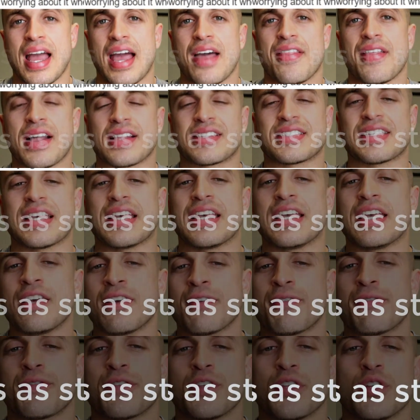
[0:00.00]
and that's
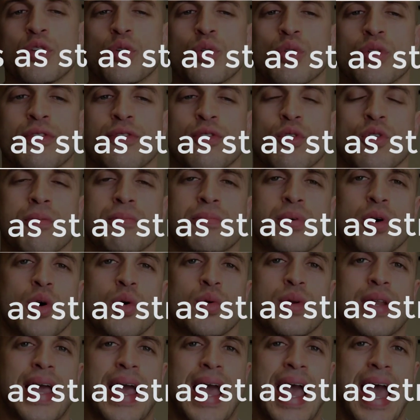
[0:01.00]
if the newly formed
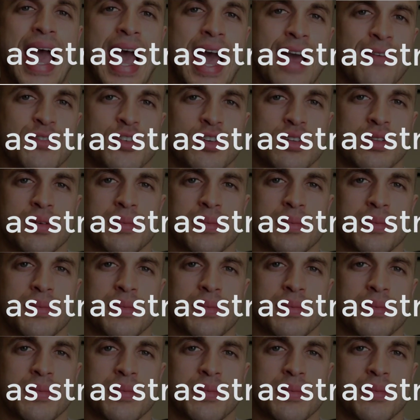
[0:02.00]
bone after